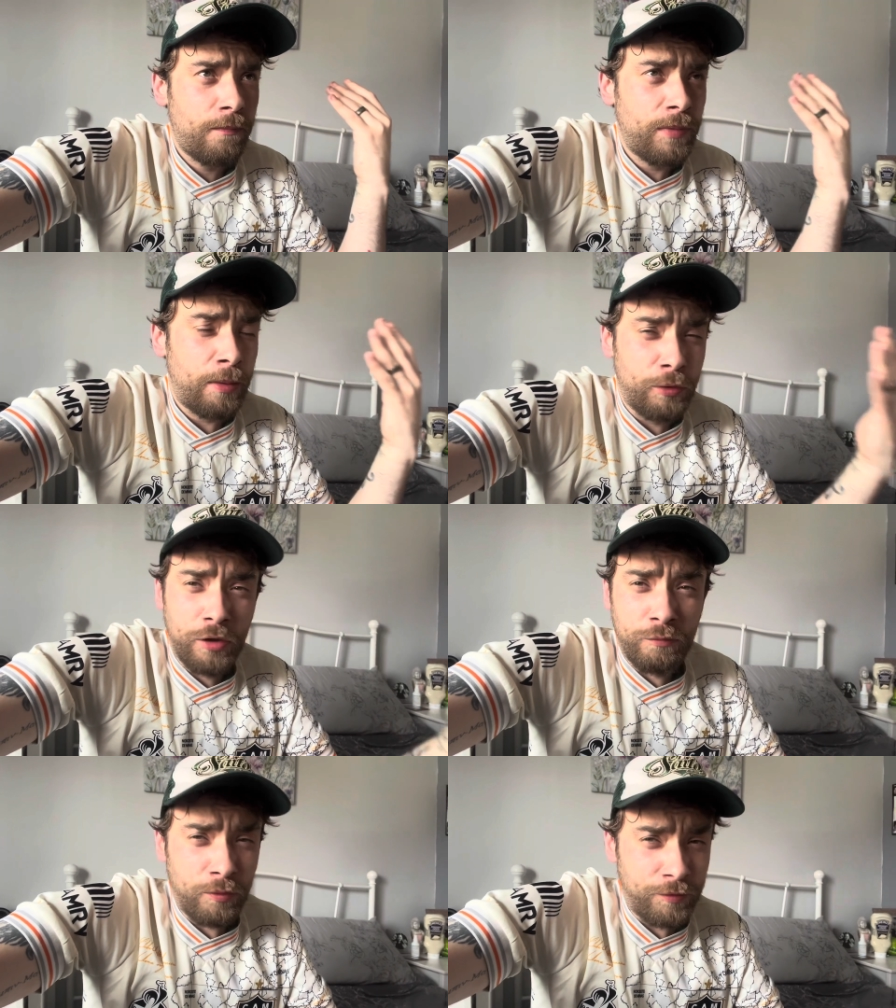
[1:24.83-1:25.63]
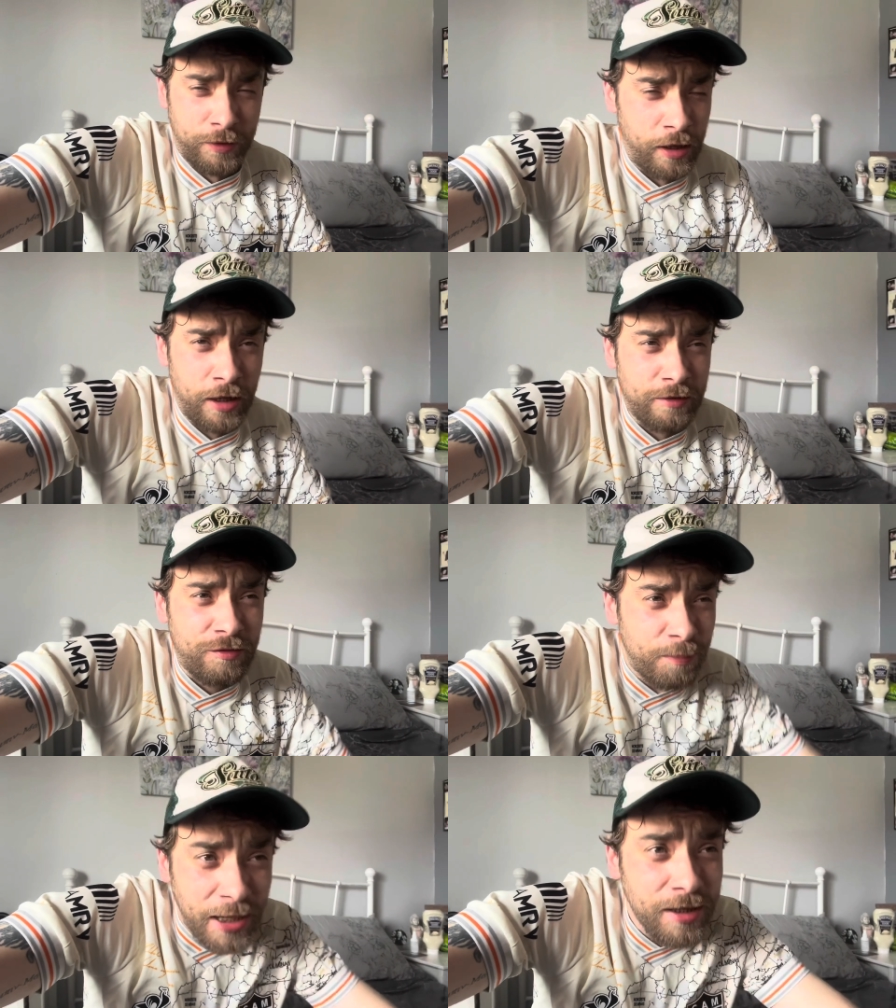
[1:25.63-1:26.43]
I'm one of those ones I don't like to
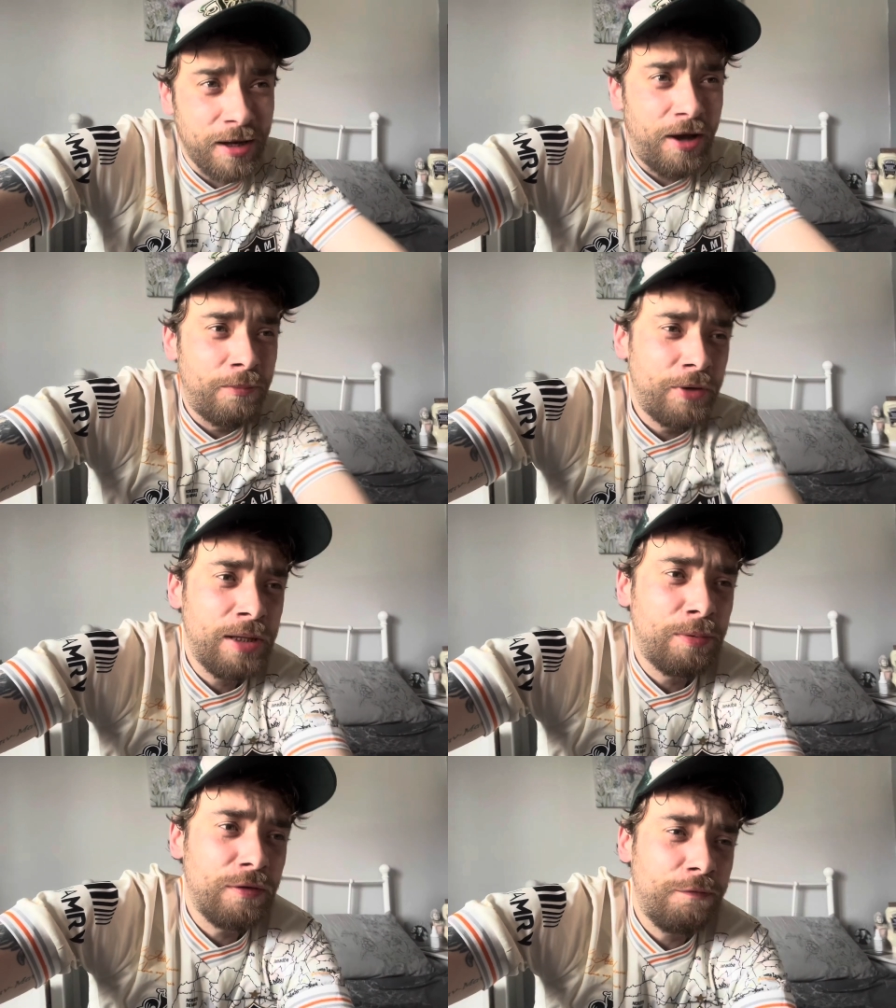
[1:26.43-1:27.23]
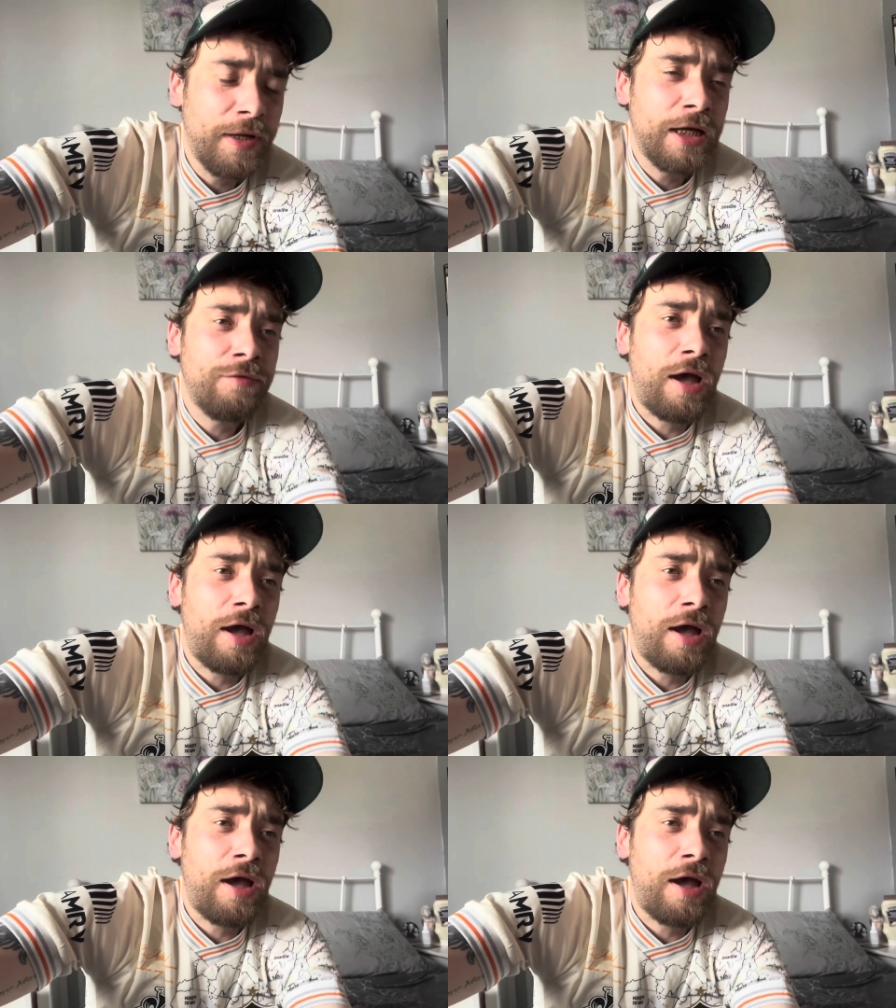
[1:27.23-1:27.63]
spend a lot of money, but the thing is,